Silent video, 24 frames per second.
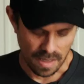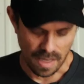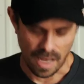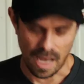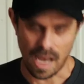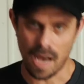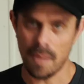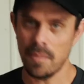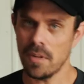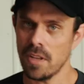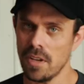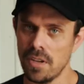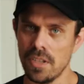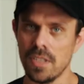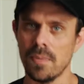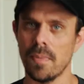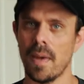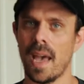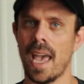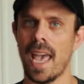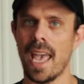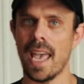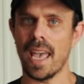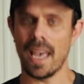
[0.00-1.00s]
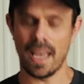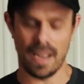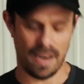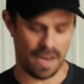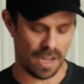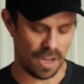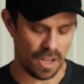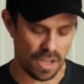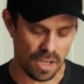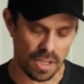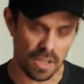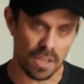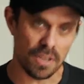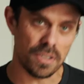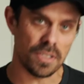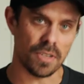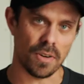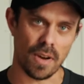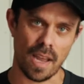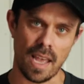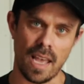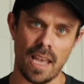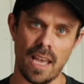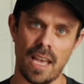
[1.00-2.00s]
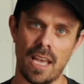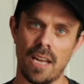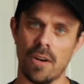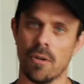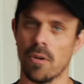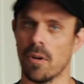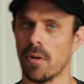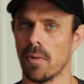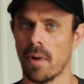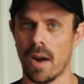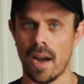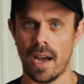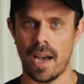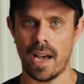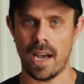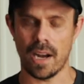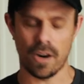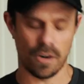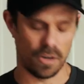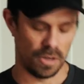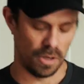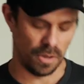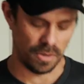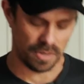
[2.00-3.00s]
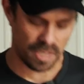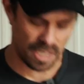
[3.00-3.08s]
I'm gonna use my hand. Now you can use your hand or a rag or an old